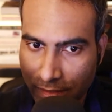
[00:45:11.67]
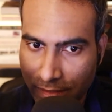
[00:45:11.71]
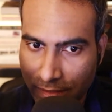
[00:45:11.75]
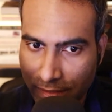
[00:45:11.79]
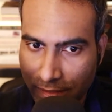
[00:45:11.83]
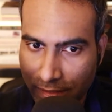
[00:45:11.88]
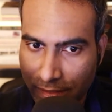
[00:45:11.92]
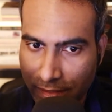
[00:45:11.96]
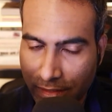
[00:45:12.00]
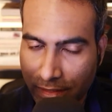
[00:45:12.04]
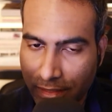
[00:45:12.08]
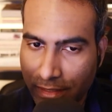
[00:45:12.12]

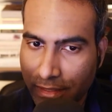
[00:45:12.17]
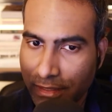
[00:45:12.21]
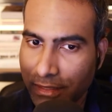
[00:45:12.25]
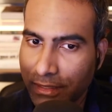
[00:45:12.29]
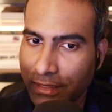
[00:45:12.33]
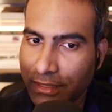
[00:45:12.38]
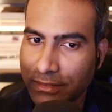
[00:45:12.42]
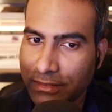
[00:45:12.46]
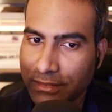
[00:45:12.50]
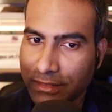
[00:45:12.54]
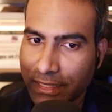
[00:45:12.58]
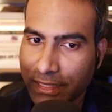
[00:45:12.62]
in
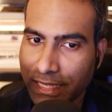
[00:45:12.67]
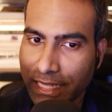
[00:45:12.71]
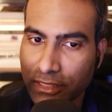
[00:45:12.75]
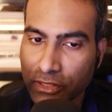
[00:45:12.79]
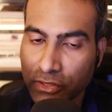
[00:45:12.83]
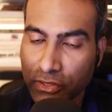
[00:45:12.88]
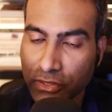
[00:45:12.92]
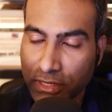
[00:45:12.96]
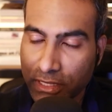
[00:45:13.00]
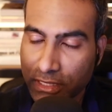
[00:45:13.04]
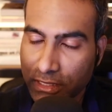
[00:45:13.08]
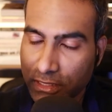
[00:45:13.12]
this
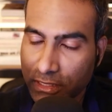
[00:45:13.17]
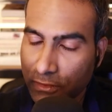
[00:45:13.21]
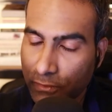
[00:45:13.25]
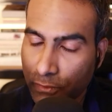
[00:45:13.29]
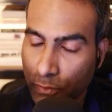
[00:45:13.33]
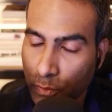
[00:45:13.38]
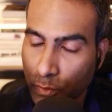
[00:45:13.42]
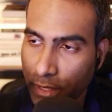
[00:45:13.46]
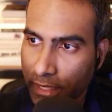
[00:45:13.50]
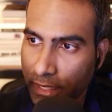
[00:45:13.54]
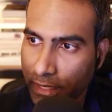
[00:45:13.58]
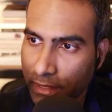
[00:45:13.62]
calculative
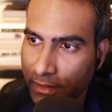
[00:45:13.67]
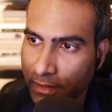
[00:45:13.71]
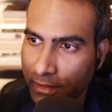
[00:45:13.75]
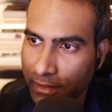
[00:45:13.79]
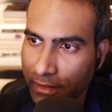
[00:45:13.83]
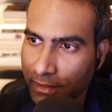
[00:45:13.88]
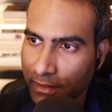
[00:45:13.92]
way?